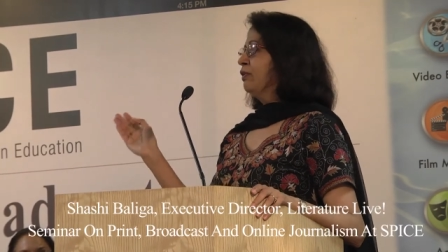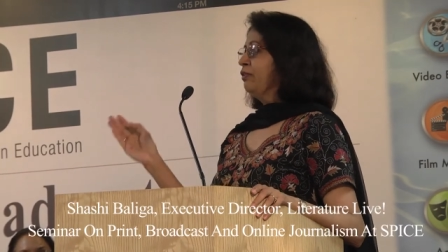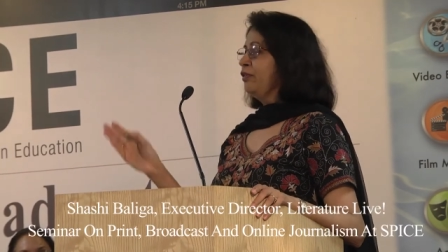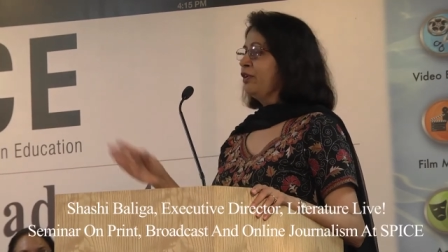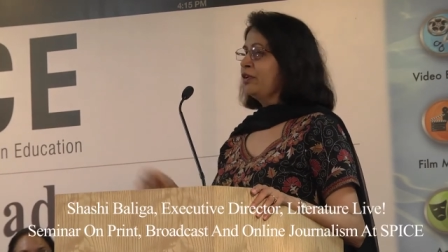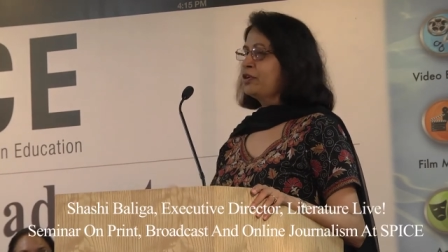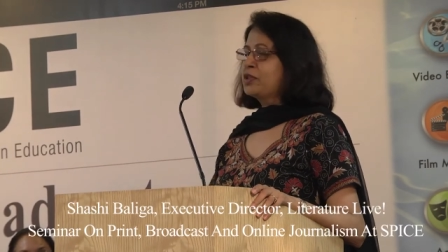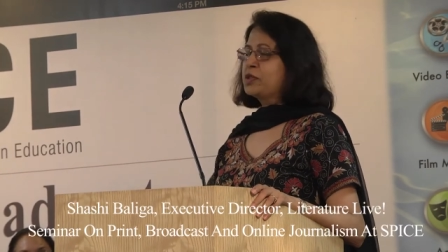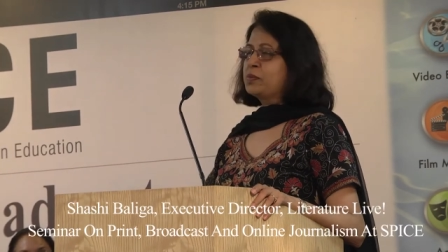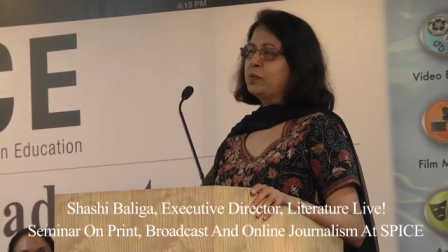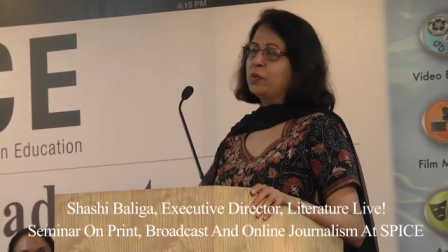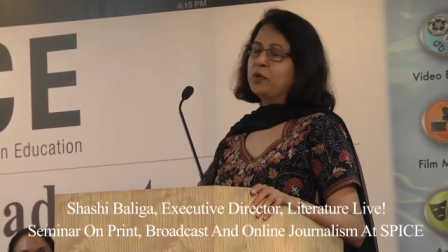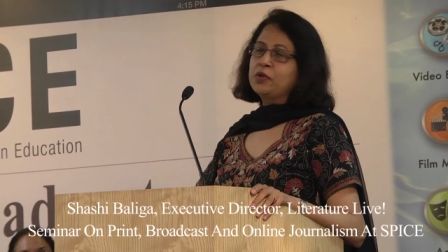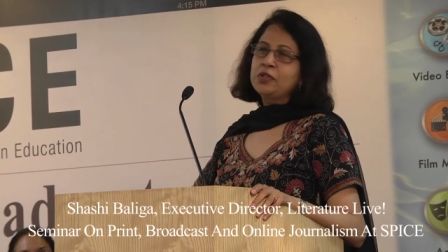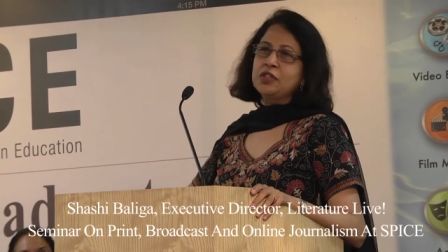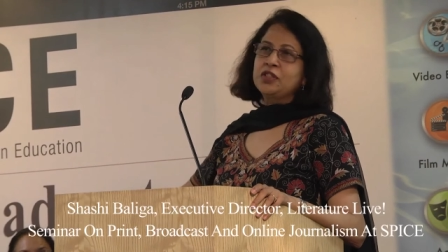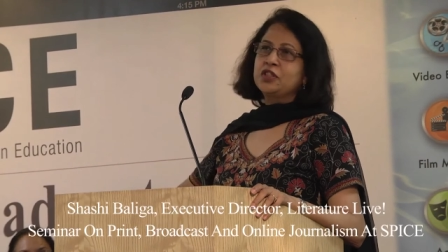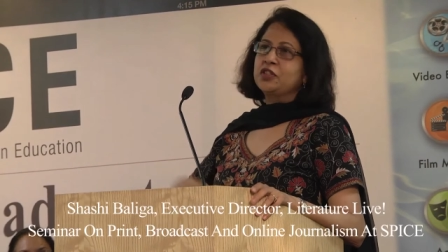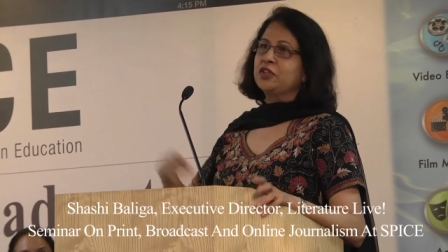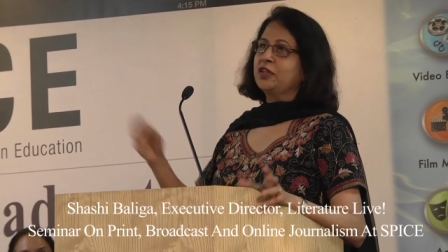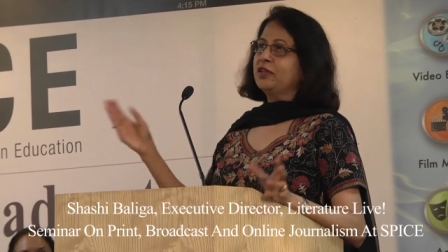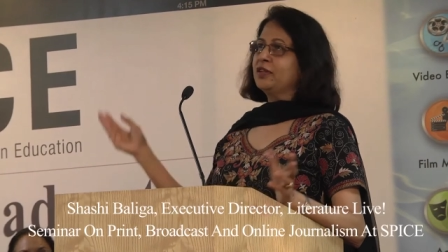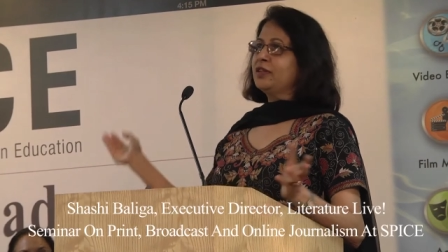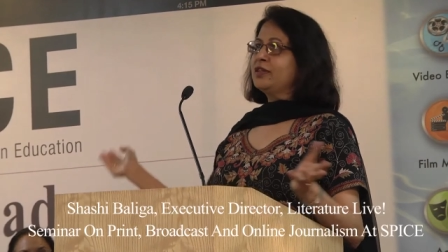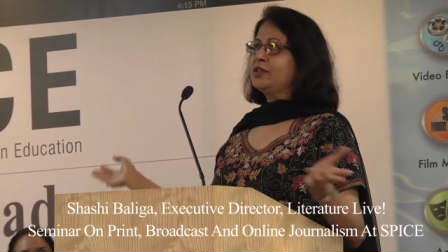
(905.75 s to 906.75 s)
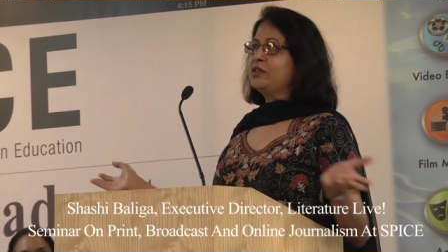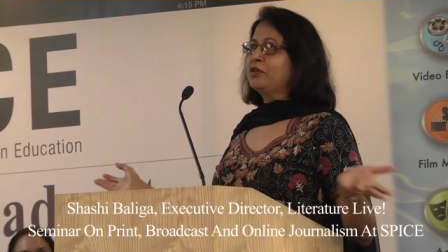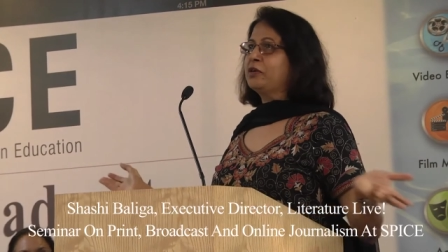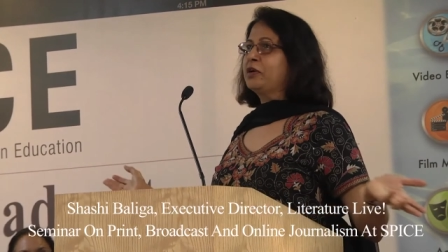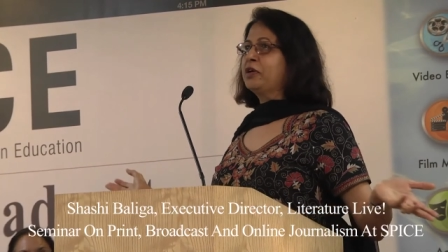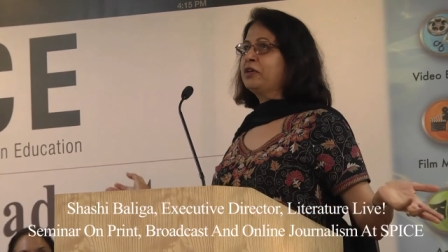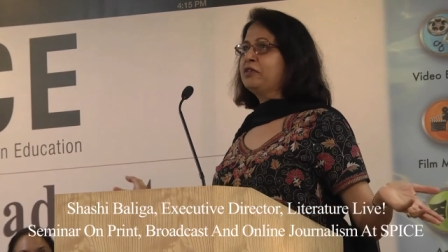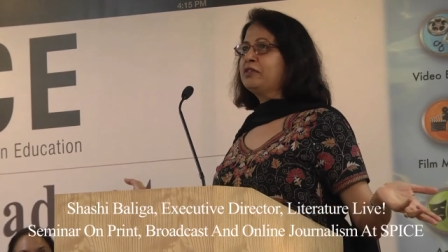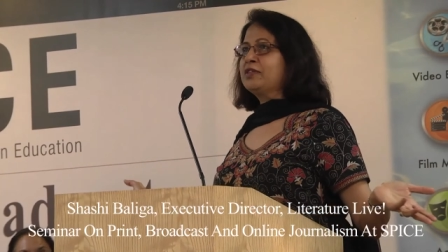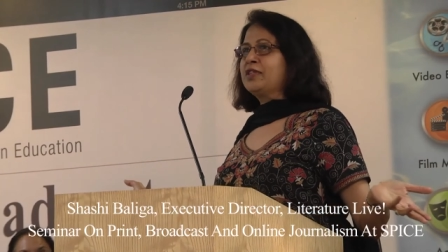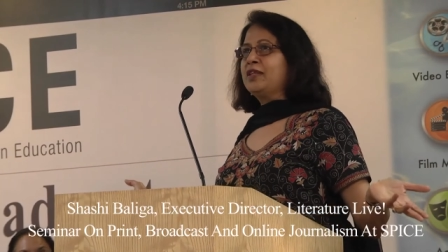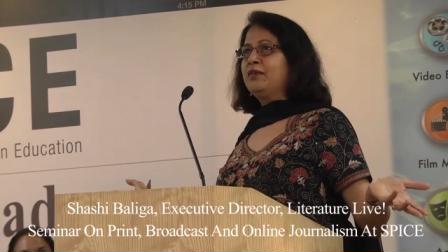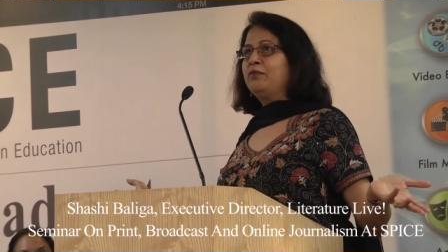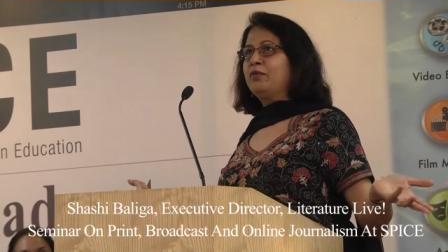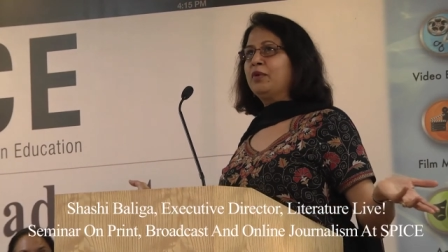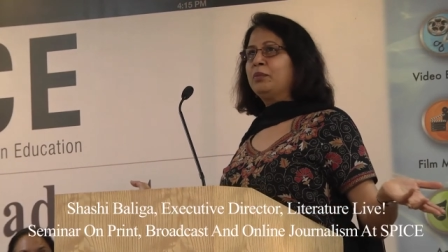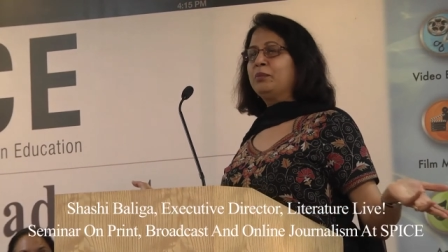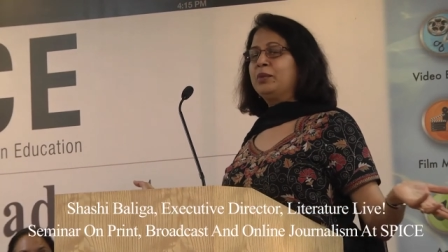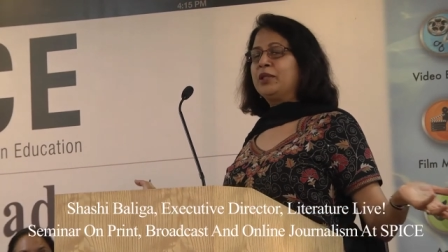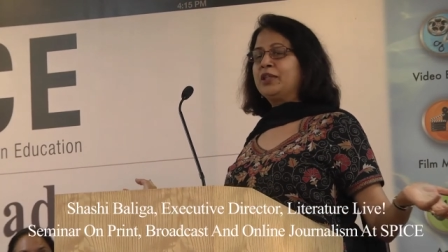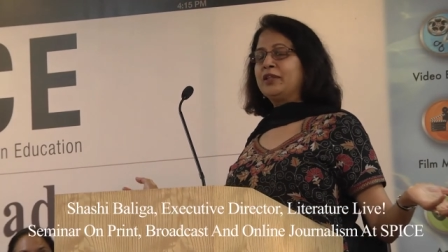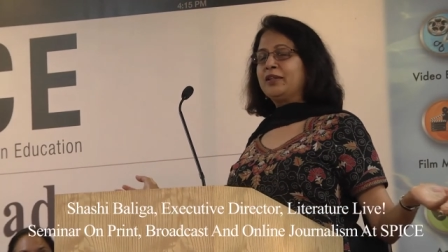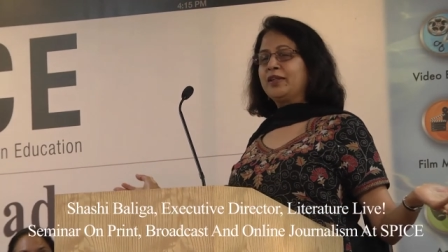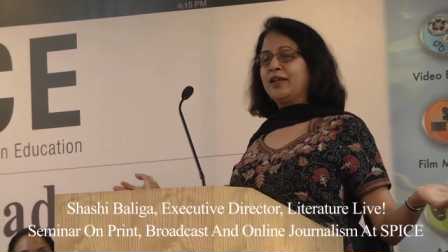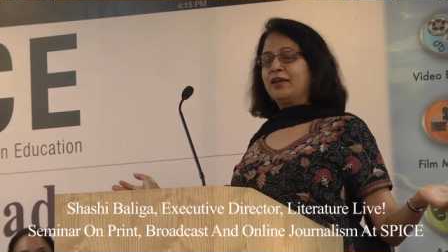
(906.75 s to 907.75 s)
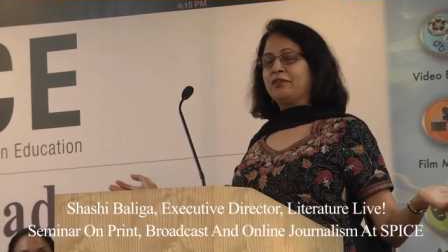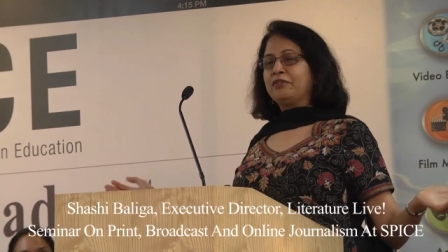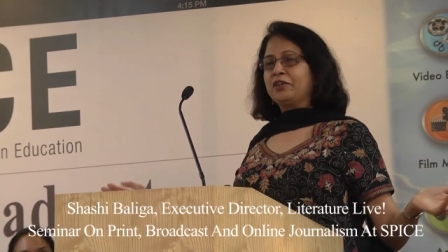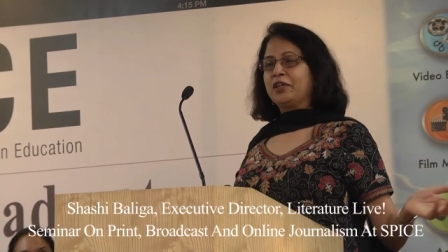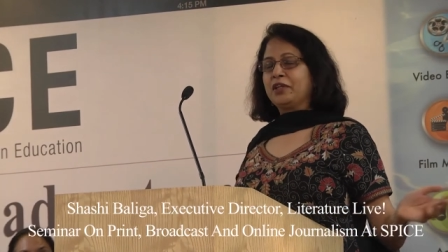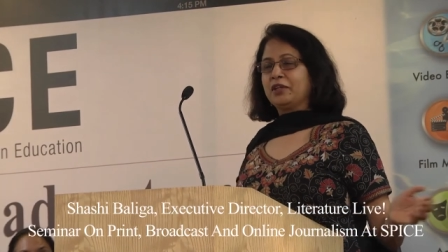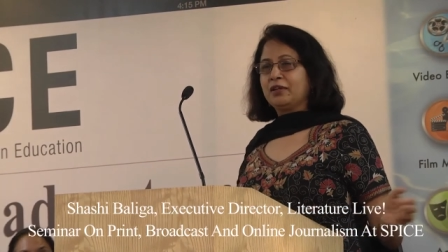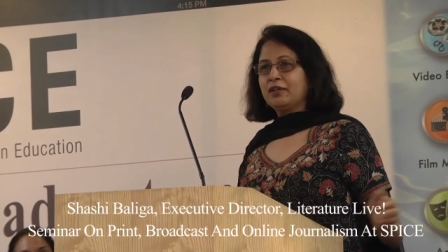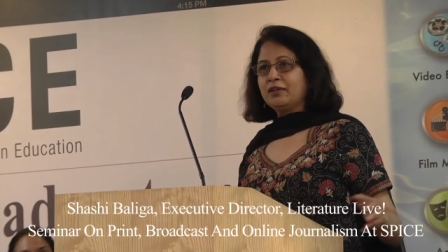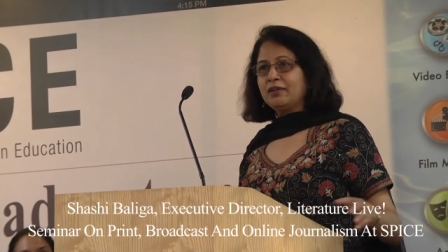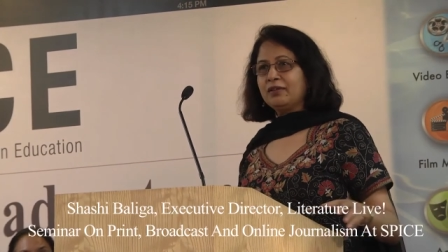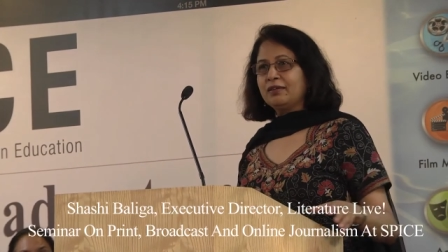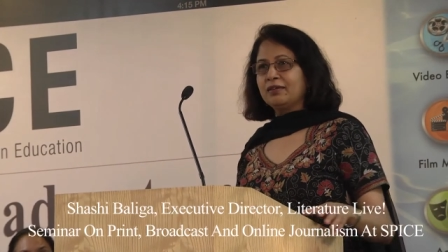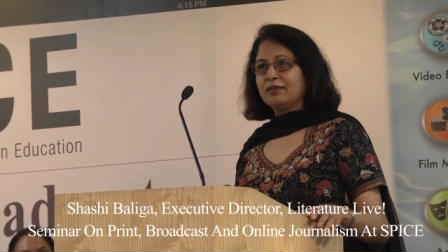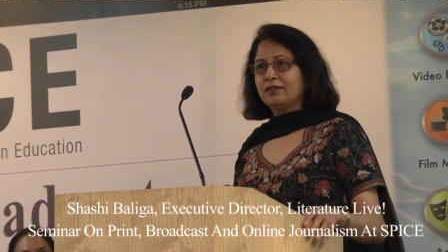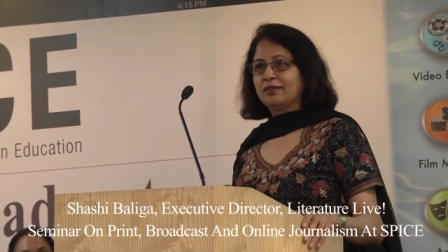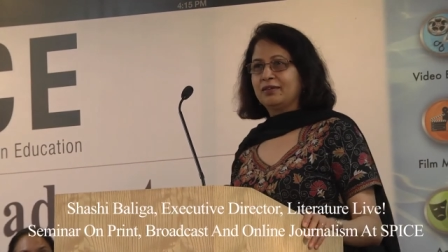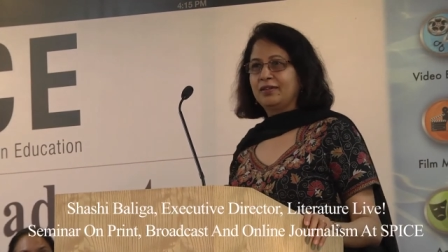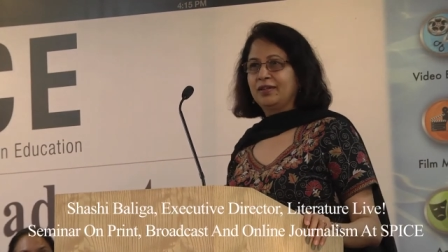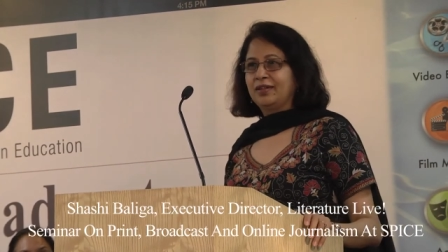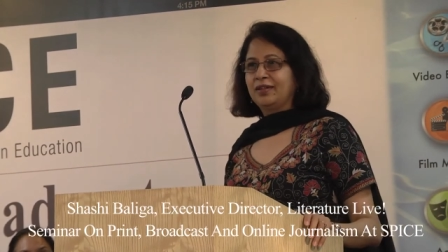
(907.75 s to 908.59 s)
if you're a sports journalist, you get to see Wimbledon every year.